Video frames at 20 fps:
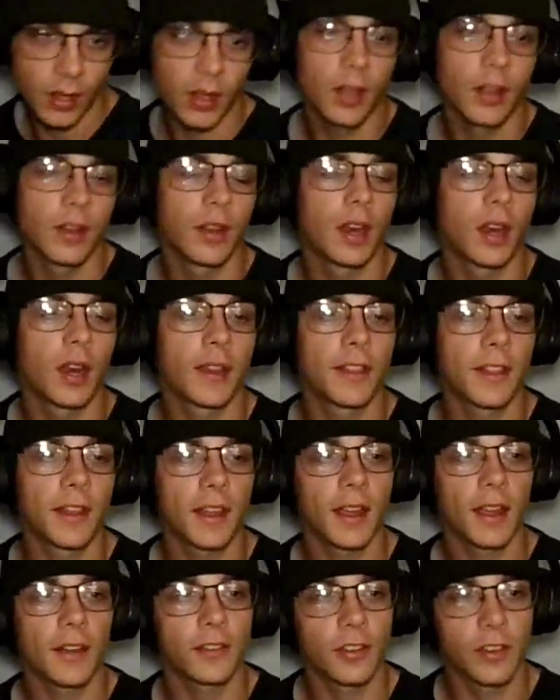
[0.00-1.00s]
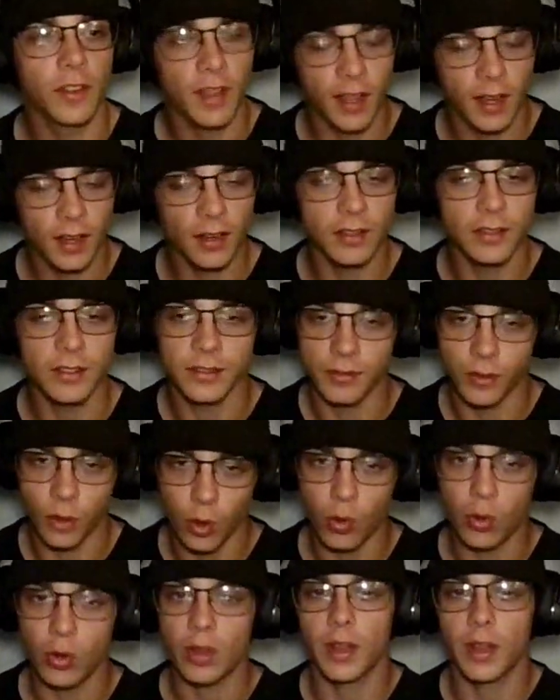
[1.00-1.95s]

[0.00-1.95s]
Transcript: And then I think after that is Volk